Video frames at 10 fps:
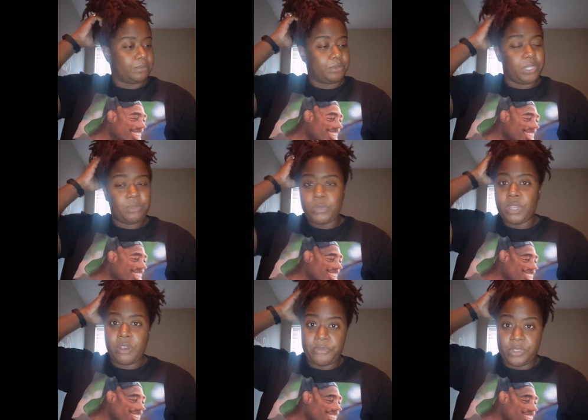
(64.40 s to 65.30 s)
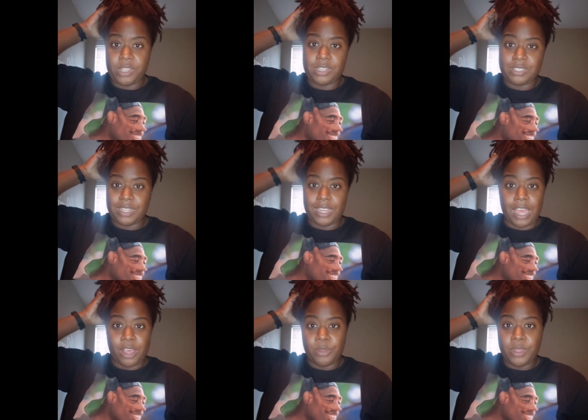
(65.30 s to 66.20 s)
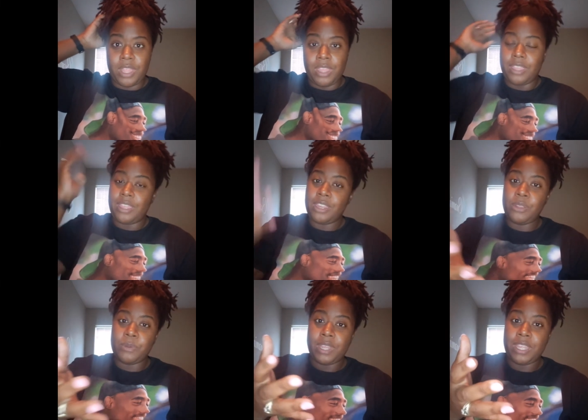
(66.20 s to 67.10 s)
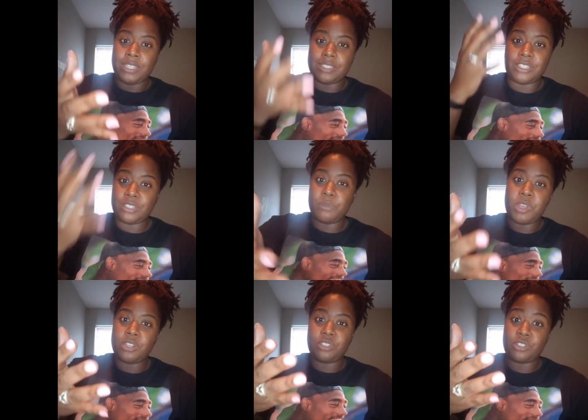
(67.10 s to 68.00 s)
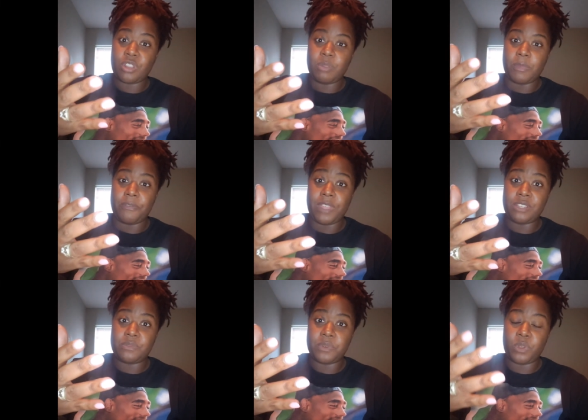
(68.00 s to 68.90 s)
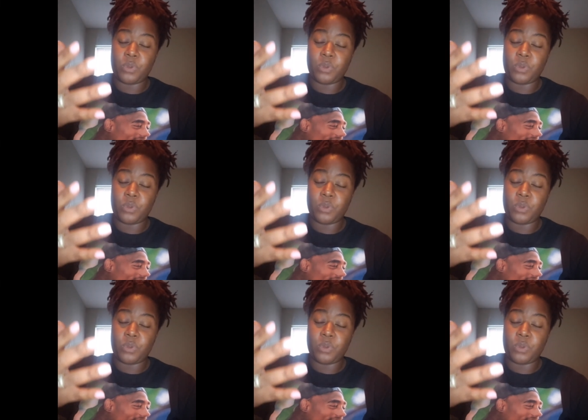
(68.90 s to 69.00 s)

We we gonna figure this thing out. Anyways, just wanted to show you my face real